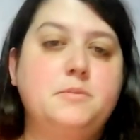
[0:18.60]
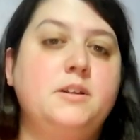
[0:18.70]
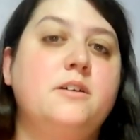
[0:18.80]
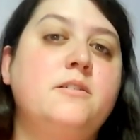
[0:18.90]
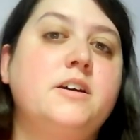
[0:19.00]
me
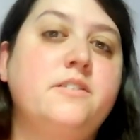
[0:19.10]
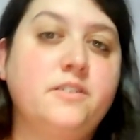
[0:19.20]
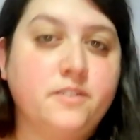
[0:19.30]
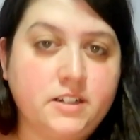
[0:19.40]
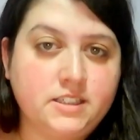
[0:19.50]
know if you
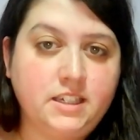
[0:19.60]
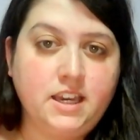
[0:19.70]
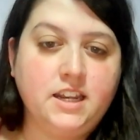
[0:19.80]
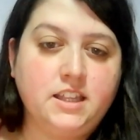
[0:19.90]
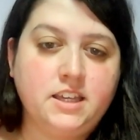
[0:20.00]
want to see
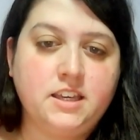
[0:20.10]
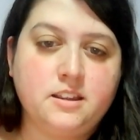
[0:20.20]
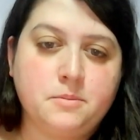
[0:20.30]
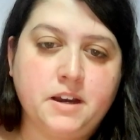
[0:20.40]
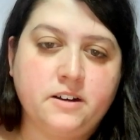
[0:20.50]
anything in
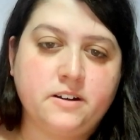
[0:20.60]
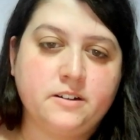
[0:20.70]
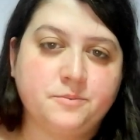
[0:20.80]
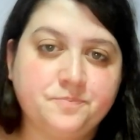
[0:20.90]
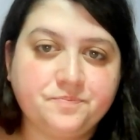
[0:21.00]
the
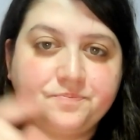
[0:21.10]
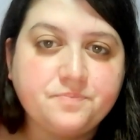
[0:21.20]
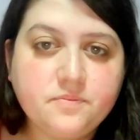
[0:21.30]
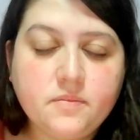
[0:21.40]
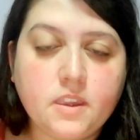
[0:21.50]
background.
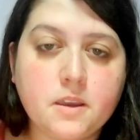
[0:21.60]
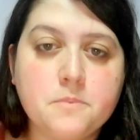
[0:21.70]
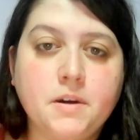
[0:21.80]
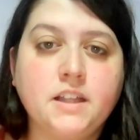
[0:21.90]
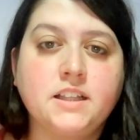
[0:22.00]

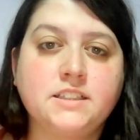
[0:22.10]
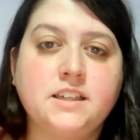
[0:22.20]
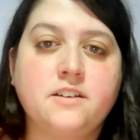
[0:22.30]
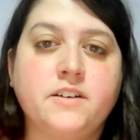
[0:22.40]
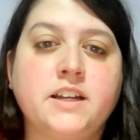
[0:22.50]
But let's
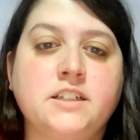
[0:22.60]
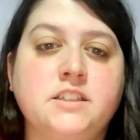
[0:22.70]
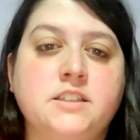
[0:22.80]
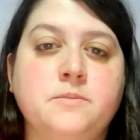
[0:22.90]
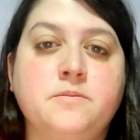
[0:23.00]
get right into
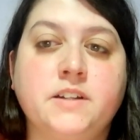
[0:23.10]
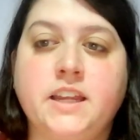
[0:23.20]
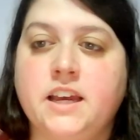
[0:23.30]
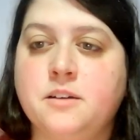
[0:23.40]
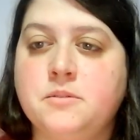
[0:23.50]
some funny
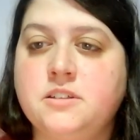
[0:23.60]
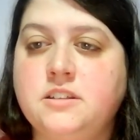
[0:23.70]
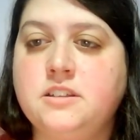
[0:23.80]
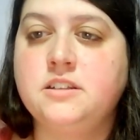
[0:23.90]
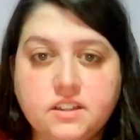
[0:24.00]
animals.
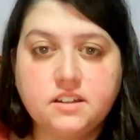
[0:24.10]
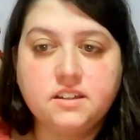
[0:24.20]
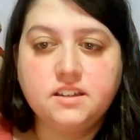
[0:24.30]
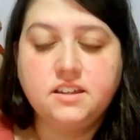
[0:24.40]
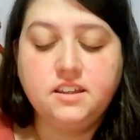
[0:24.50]

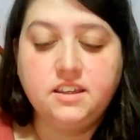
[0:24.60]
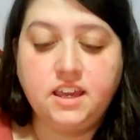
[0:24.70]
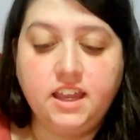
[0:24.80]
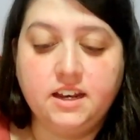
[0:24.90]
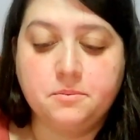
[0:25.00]

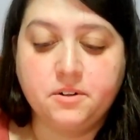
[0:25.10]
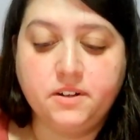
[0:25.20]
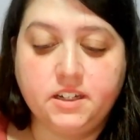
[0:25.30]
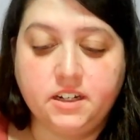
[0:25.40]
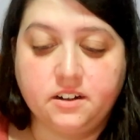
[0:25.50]
Okay, number
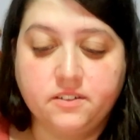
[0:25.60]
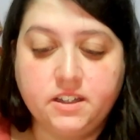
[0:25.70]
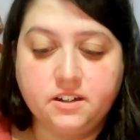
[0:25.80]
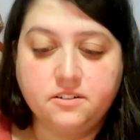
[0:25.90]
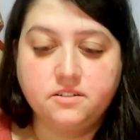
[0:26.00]
one, here we
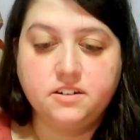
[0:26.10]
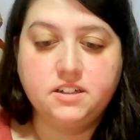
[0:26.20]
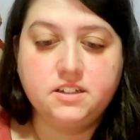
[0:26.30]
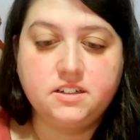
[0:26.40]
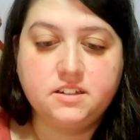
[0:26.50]
go.
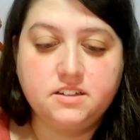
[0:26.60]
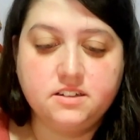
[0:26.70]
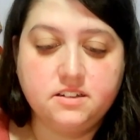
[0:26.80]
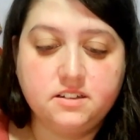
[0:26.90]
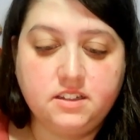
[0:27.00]

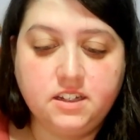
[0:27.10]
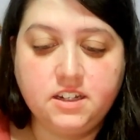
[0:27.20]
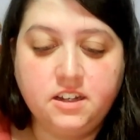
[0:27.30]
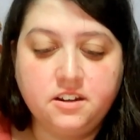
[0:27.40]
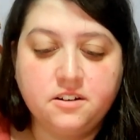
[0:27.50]
He
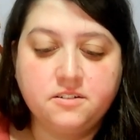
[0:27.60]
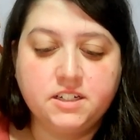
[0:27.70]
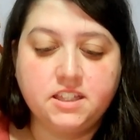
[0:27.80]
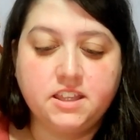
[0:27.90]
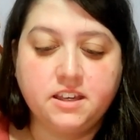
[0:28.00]
didn't know what
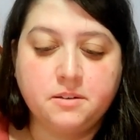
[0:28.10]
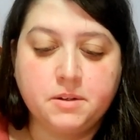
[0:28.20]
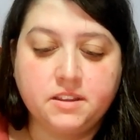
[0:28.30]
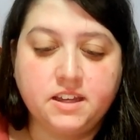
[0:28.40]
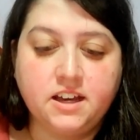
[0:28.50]
to think
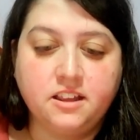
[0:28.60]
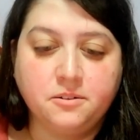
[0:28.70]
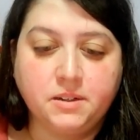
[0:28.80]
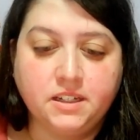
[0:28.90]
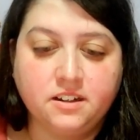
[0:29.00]
about the
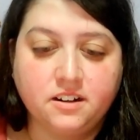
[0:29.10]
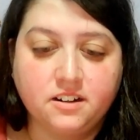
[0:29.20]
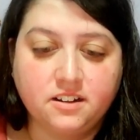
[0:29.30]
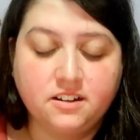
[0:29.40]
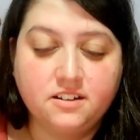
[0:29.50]
Halloween
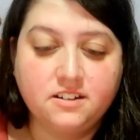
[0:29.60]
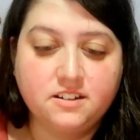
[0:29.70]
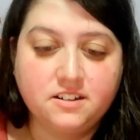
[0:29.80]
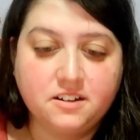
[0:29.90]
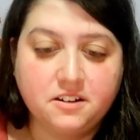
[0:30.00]
dog.
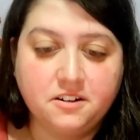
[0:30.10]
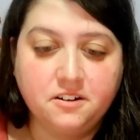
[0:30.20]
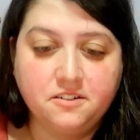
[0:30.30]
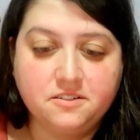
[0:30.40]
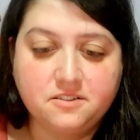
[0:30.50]

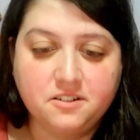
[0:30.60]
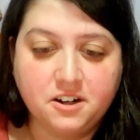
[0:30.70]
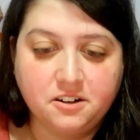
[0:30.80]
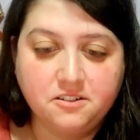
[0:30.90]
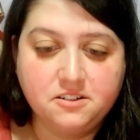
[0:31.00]
Oh,
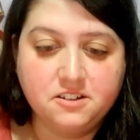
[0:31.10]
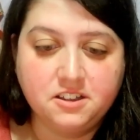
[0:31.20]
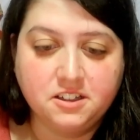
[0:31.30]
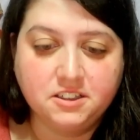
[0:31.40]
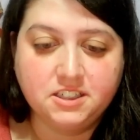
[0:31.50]
oh, a
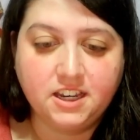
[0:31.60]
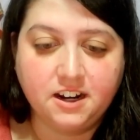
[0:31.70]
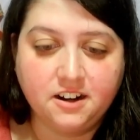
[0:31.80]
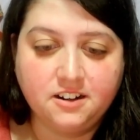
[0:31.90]
little scared,